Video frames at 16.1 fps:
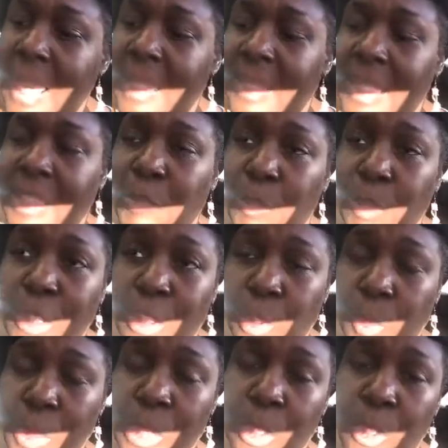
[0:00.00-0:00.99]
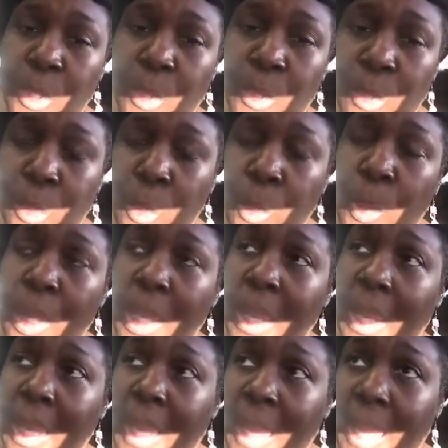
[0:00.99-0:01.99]
That's between you
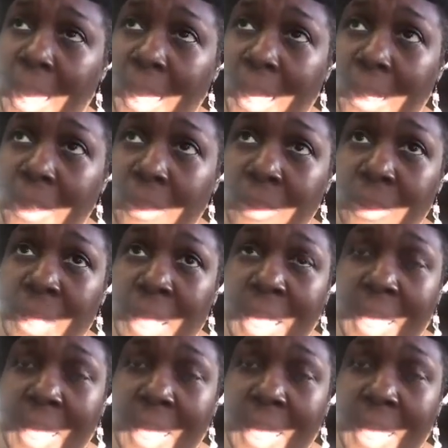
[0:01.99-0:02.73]
and